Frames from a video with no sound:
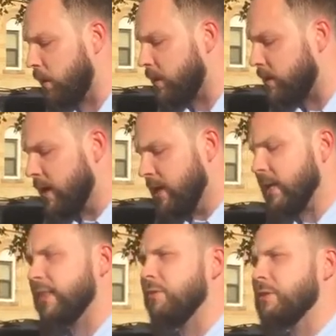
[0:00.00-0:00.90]
Court,
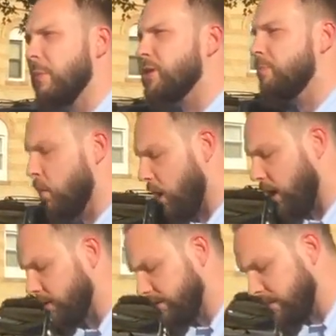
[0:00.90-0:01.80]
that there is much more.
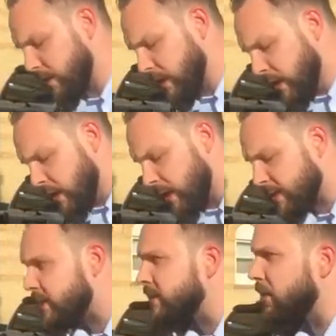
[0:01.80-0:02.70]

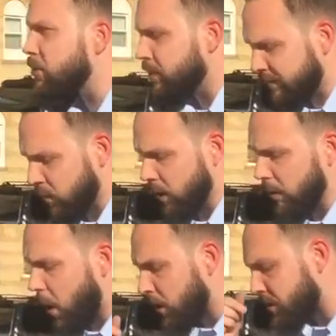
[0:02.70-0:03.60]
Nick's disclosure
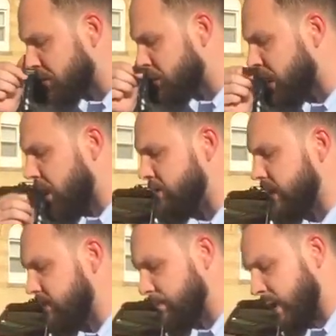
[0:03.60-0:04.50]
form also shows
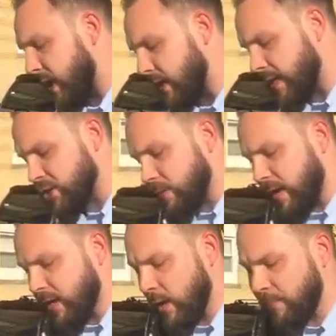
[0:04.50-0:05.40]
that he was paid last year
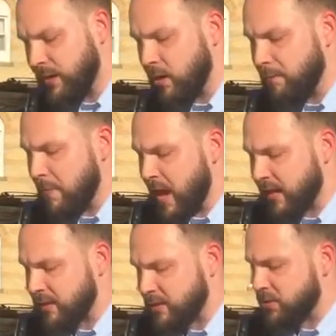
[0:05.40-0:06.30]
by a company called
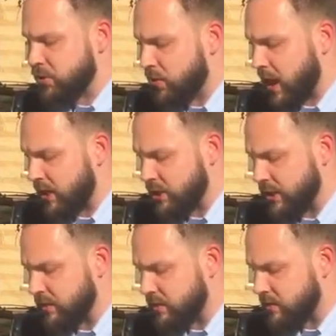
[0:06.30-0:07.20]
Magus
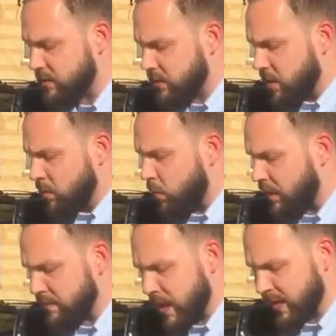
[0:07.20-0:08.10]
Strategies. But
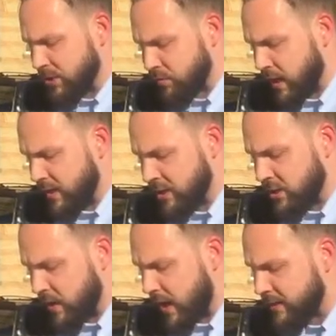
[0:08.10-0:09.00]
what is Magus
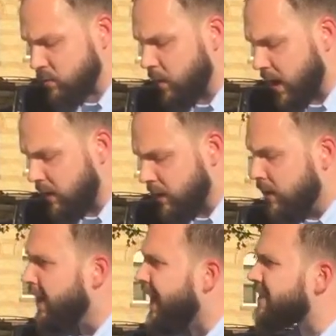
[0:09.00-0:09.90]
Strategies, you ask? Well,
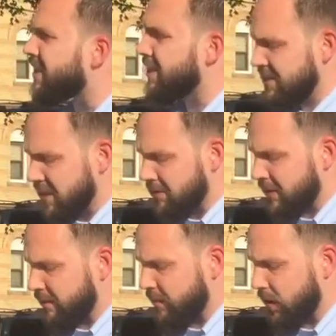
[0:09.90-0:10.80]
it's a
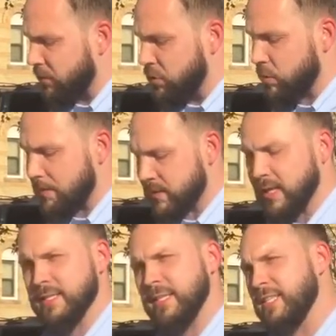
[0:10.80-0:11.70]
consulting firm whose
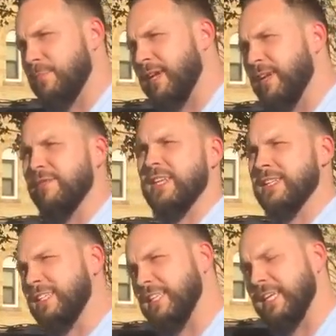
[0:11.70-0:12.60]
website has since been
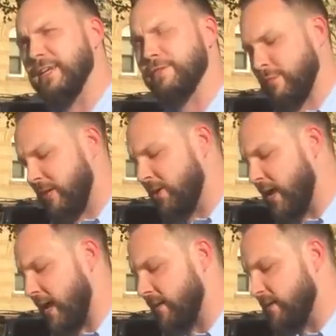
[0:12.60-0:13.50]
conveniently deleted from the
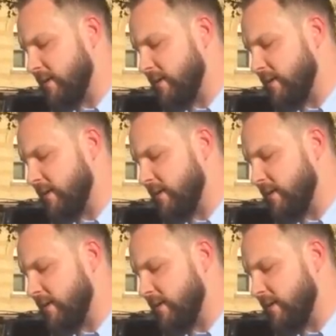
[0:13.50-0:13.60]
internet.